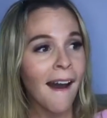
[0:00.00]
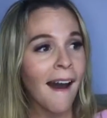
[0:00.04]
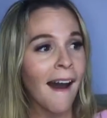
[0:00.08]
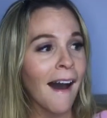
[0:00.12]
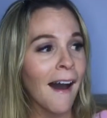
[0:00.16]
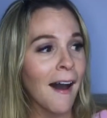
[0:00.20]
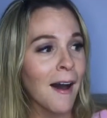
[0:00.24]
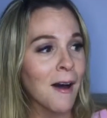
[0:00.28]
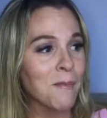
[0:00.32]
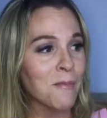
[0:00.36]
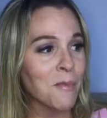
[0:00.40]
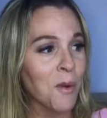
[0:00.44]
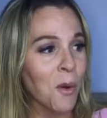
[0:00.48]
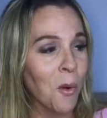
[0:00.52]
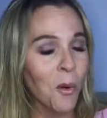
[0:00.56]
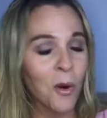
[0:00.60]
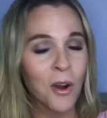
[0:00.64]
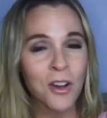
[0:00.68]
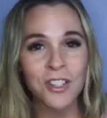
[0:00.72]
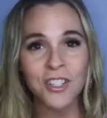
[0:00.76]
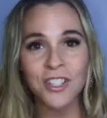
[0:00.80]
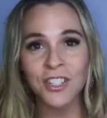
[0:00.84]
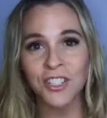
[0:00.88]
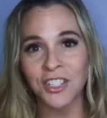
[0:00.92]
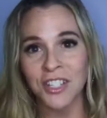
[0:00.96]
um,
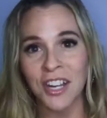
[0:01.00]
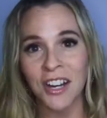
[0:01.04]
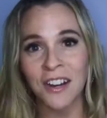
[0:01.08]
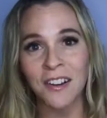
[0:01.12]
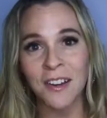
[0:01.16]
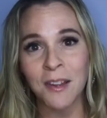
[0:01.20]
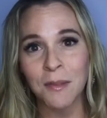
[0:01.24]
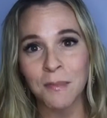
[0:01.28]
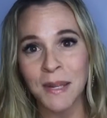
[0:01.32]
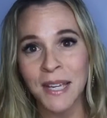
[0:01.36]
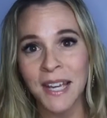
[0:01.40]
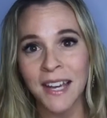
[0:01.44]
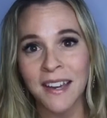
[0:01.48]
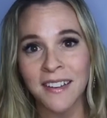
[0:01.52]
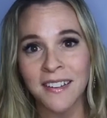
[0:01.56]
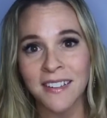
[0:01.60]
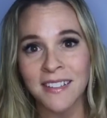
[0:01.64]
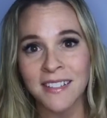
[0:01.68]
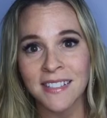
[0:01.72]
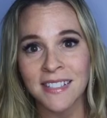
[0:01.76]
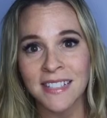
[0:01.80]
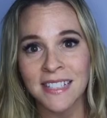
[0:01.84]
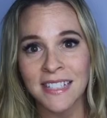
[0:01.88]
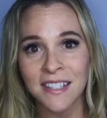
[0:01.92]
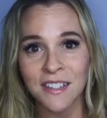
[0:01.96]
or just share it
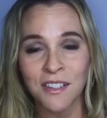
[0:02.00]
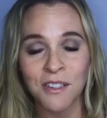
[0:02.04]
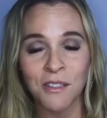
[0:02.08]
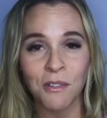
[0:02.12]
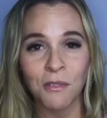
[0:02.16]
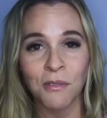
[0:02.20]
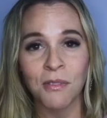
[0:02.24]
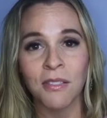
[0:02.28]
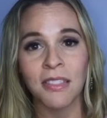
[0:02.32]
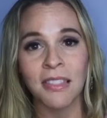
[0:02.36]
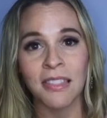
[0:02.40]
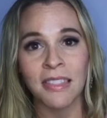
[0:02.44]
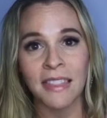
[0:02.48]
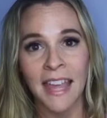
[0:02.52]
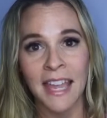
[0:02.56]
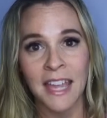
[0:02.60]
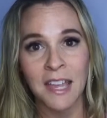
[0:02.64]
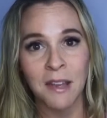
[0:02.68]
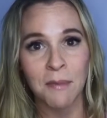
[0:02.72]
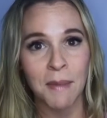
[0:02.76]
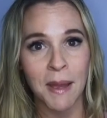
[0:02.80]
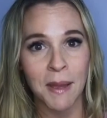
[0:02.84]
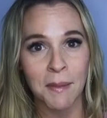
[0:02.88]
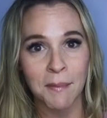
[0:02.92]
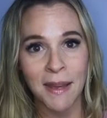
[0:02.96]
because you
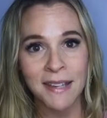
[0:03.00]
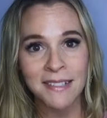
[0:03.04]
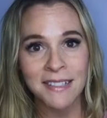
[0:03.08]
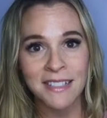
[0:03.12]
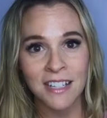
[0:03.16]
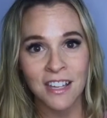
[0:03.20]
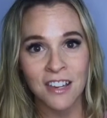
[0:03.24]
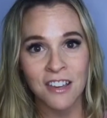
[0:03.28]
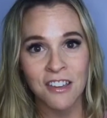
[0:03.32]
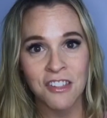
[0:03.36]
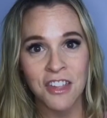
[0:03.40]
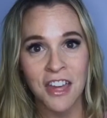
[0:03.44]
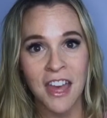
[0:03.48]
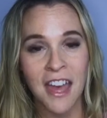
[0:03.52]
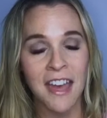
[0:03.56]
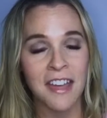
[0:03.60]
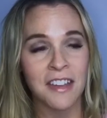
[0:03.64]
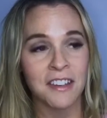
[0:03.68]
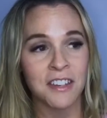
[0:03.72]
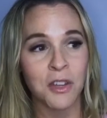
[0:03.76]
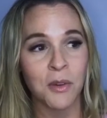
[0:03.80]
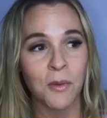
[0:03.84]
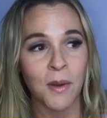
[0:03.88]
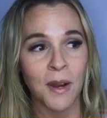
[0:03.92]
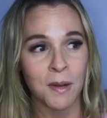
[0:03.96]
like my message
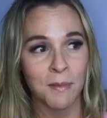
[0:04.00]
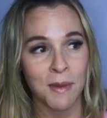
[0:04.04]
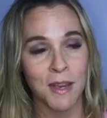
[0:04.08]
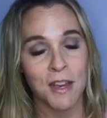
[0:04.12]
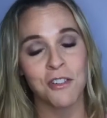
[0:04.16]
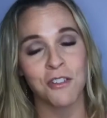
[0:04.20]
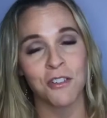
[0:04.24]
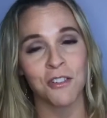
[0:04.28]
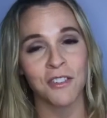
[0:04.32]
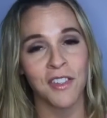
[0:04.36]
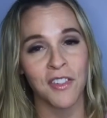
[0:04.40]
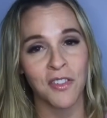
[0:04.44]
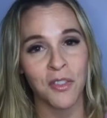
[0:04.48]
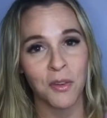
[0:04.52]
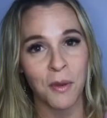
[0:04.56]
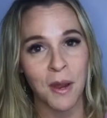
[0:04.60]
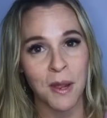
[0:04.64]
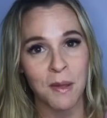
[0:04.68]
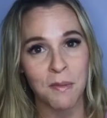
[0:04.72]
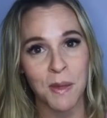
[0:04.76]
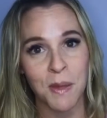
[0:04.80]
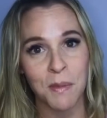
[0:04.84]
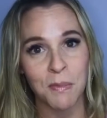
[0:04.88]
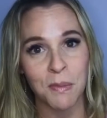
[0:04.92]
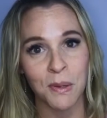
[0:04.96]
and you want to make sure that the
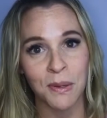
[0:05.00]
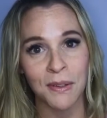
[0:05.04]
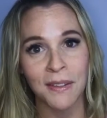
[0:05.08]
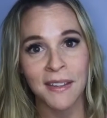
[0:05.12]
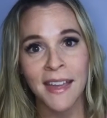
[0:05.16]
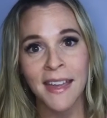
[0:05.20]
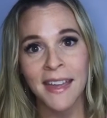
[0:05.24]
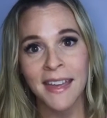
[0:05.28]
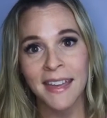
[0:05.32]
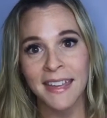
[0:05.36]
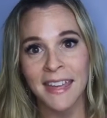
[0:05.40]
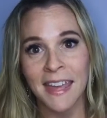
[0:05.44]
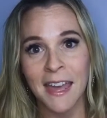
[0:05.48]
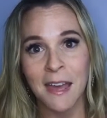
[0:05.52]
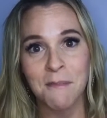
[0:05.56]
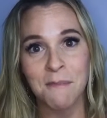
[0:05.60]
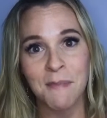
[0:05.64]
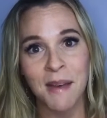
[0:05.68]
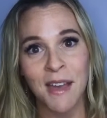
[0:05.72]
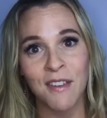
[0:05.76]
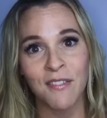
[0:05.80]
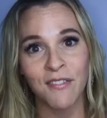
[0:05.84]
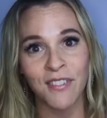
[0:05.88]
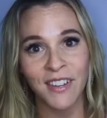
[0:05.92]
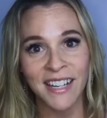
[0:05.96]
right people get
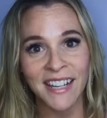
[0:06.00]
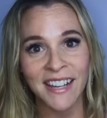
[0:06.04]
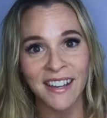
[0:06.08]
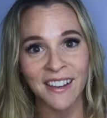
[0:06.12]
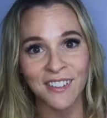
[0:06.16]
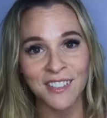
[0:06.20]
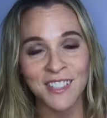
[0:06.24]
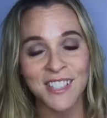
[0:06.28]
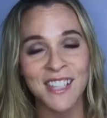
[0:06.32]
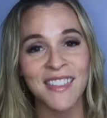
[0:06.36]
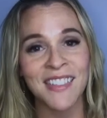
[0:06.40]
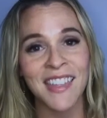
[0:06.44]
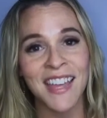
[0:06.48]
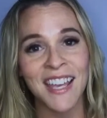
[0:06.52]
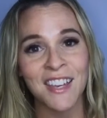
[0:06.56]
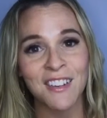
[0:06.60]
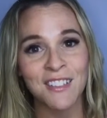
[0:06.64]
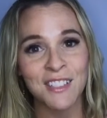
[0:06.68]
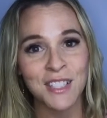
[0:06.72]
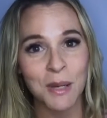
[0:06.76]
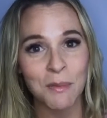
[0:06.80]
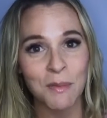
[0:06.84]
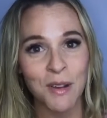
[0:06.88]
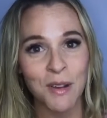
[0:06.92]
my video. So thank you so